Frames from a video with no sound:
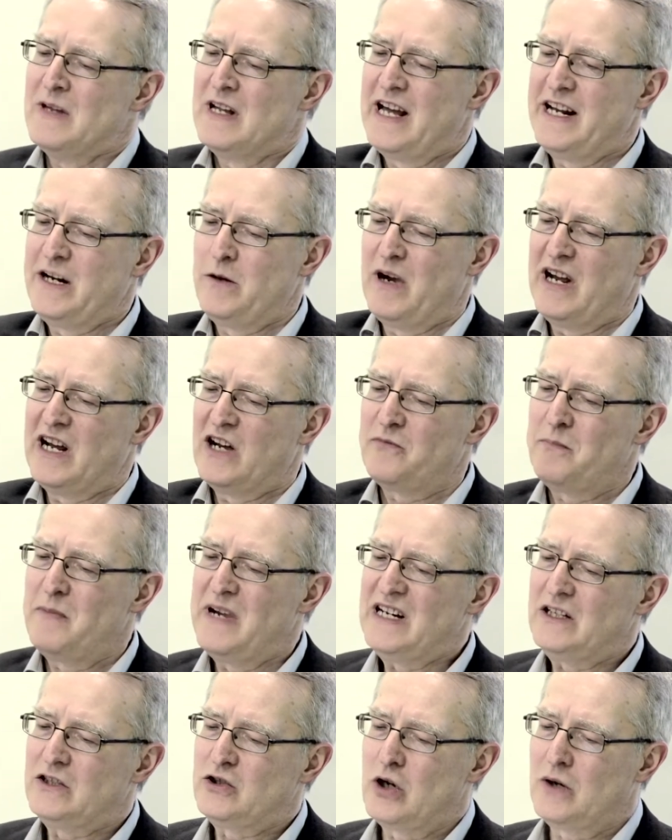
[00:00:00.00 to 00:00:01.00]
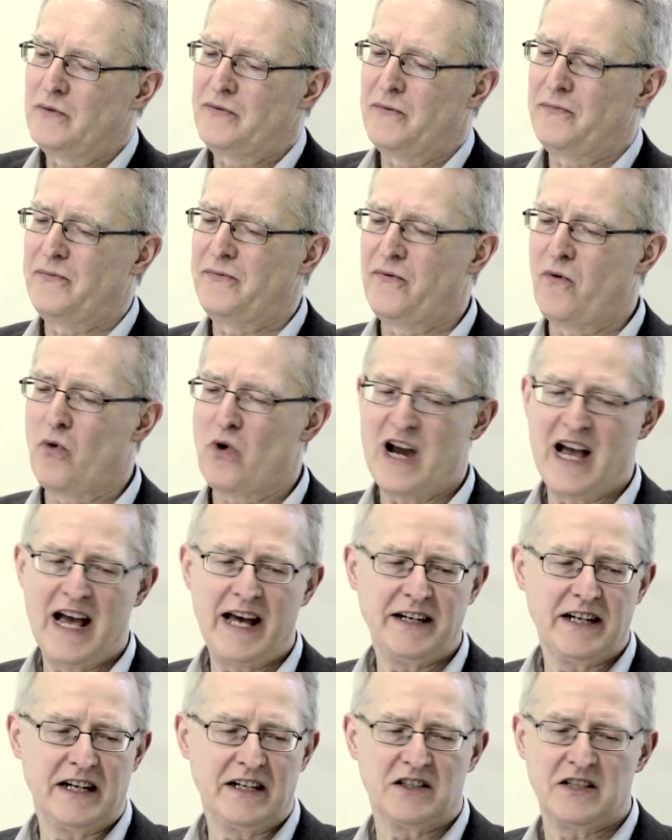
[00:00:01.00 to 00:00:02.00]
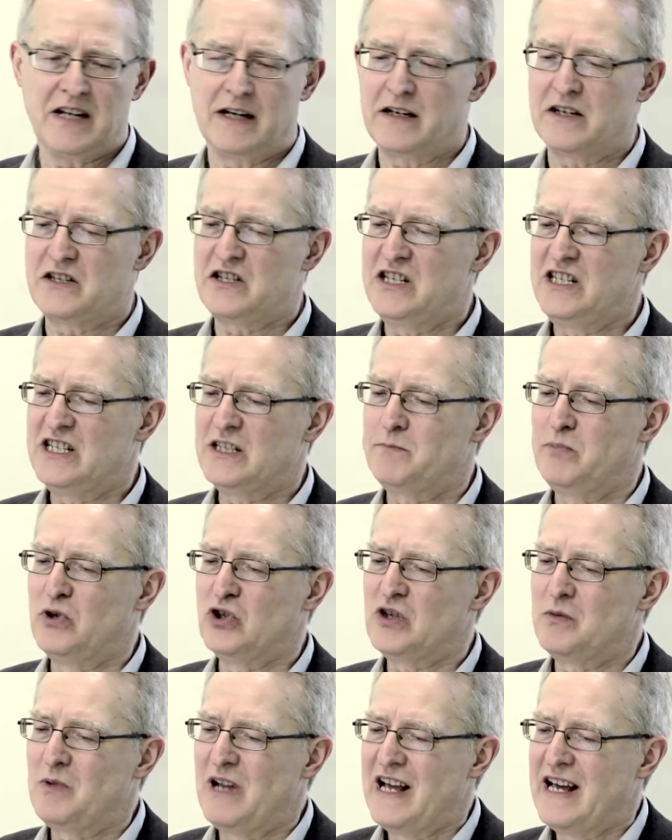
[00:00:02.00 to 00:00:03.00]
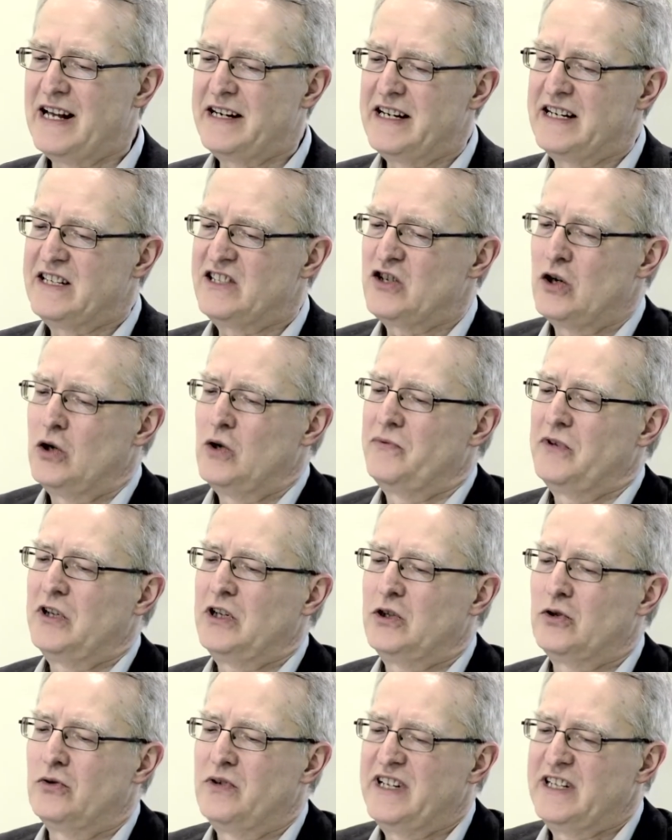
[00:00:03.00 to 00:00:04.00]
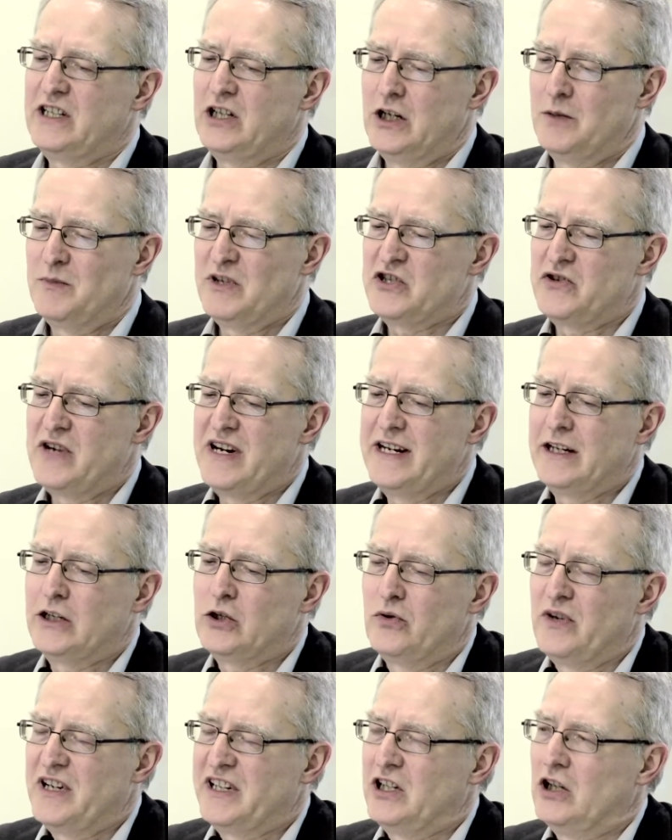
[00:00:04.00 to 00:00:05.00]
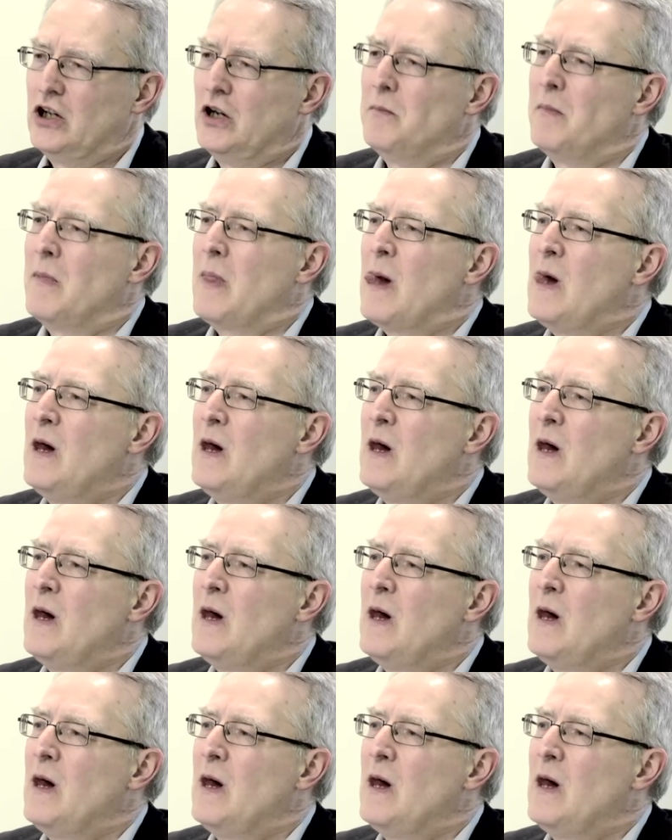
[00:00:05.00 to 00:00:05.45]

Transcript: Anyway, I've made sort of four headings that I see as possible headings of a curriculum, a training curriculum.